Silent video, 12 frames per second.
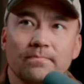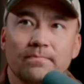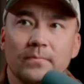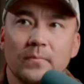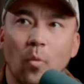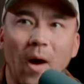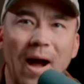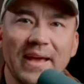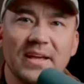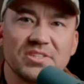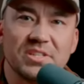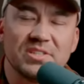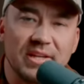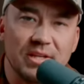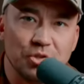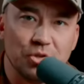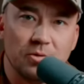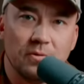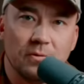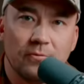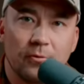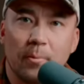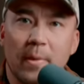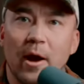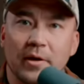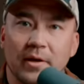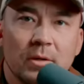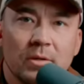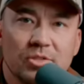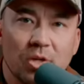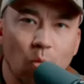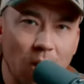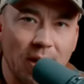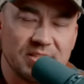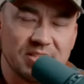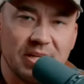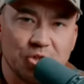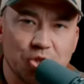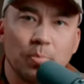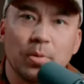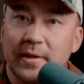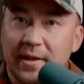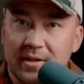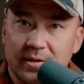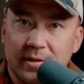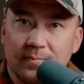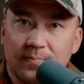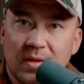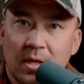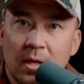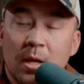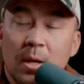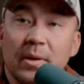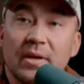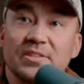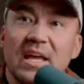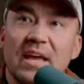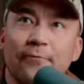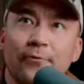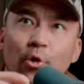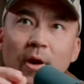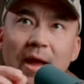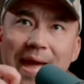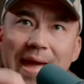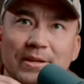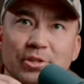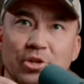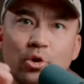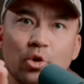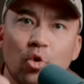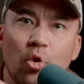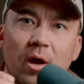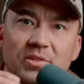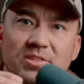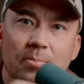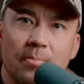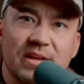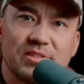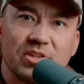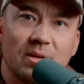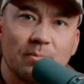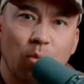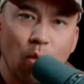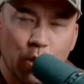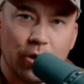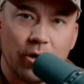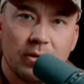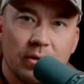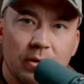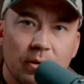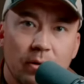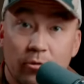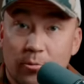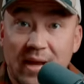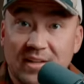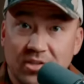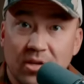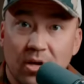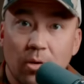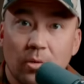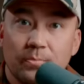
why is this an issue for America? So one, it's an issue politically, because if you're a Haitian who crossed the Mexican border through Mexico,